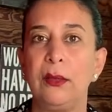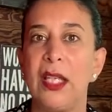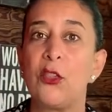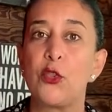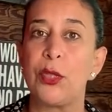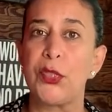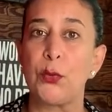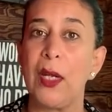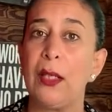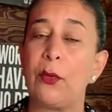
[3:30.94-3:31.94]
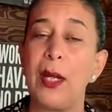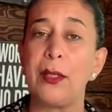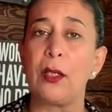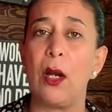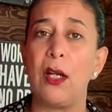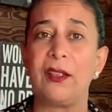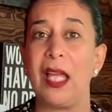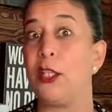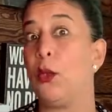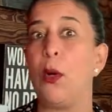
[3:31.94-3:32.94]
interest rate credit card
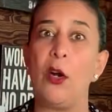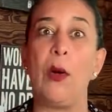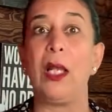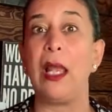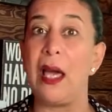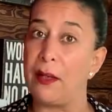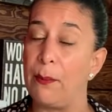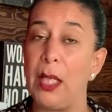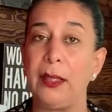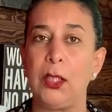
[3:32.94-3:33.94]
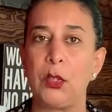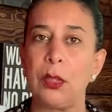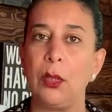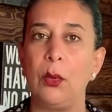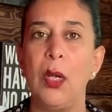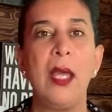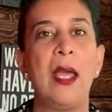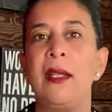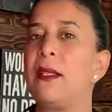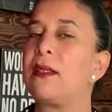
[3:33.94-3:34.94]
that you owe a lot of money to,
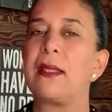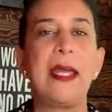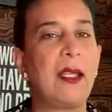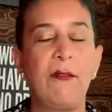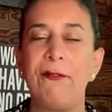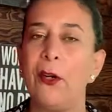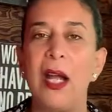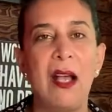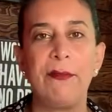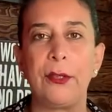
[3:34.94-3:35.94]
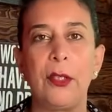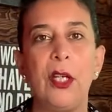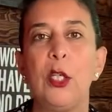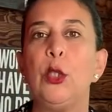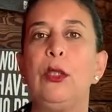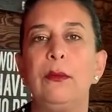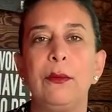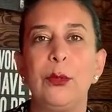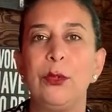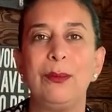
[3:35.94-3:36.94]
and it's taking forever,
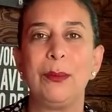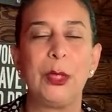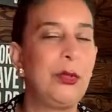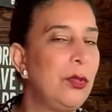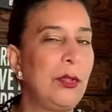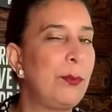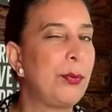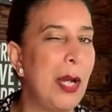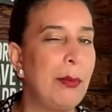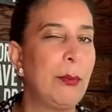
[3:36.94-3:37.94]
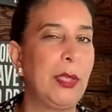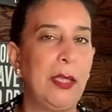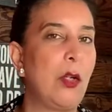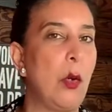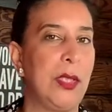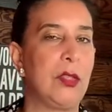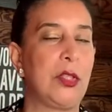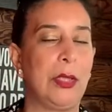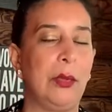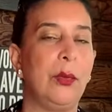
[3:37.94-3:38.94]
you're probably going
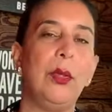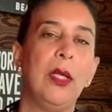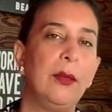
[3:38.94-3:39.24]
to